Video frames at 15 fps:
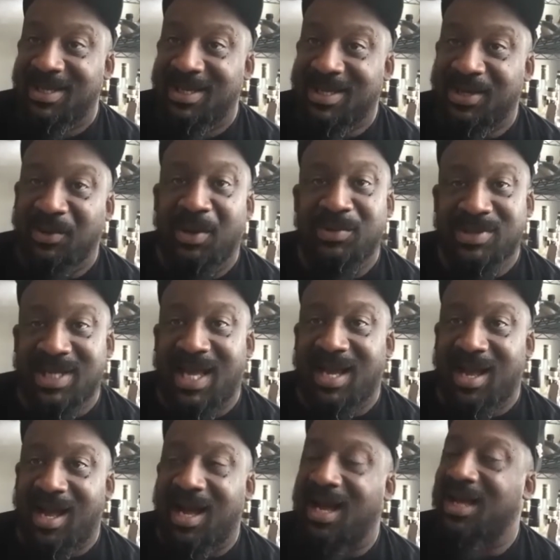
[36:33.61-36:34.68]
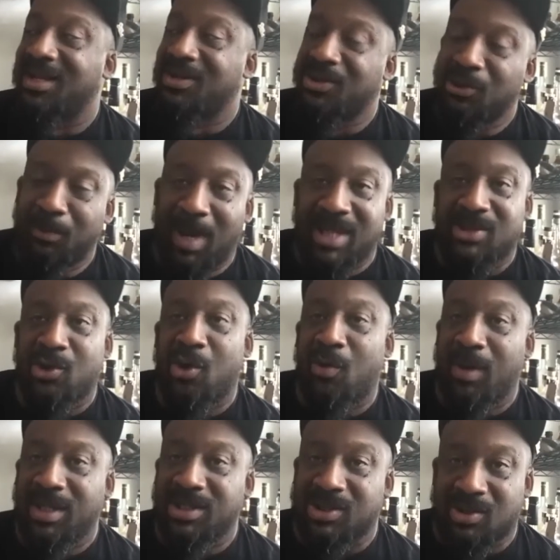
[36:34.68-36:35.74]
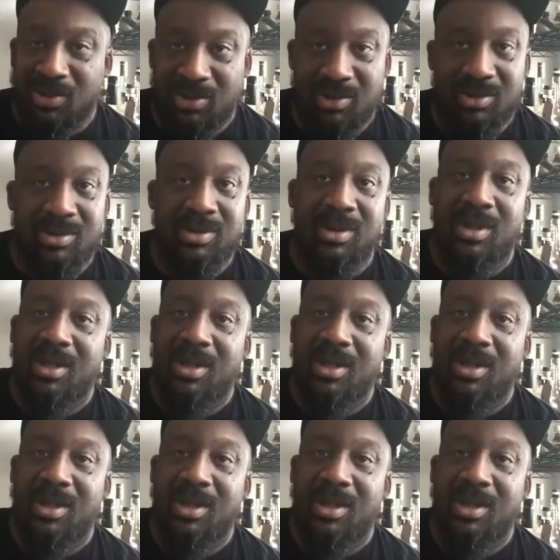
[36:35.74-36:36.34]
So it was like, all right, you about to go away to school.